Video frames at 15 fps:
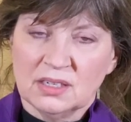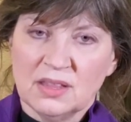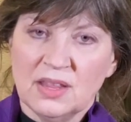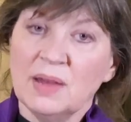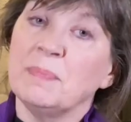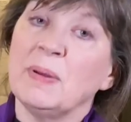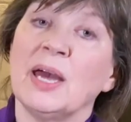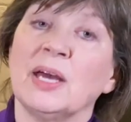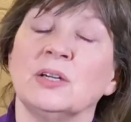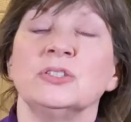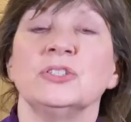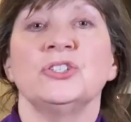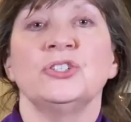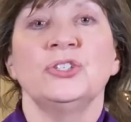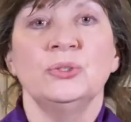That
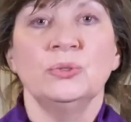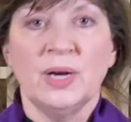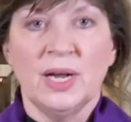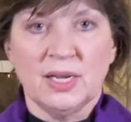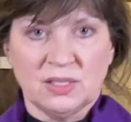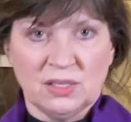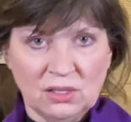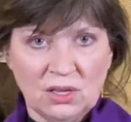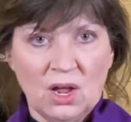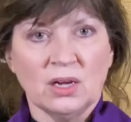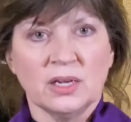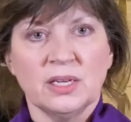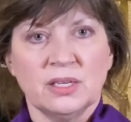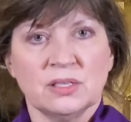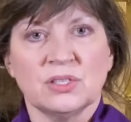pattern, too, has a
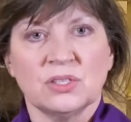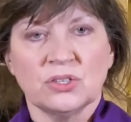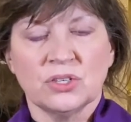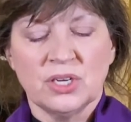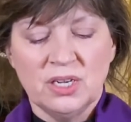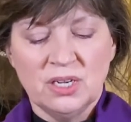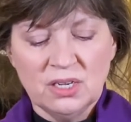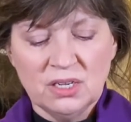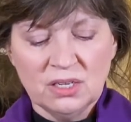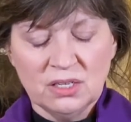long history.